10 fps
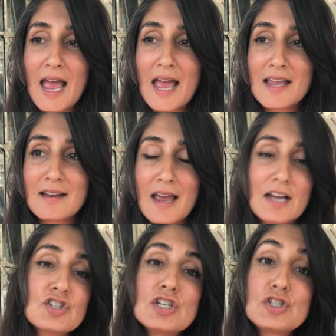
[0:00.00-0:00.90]
and
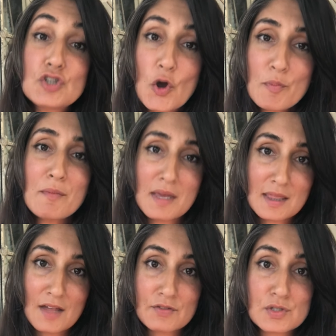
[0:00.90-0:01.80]
actually
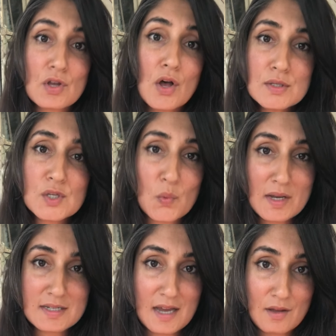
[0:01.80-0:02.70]
dopamine levels also
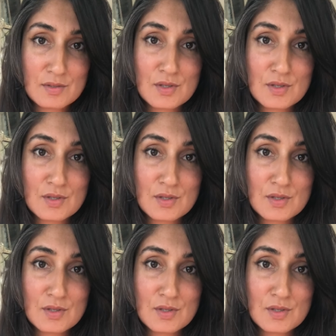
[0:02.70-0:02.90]
went down.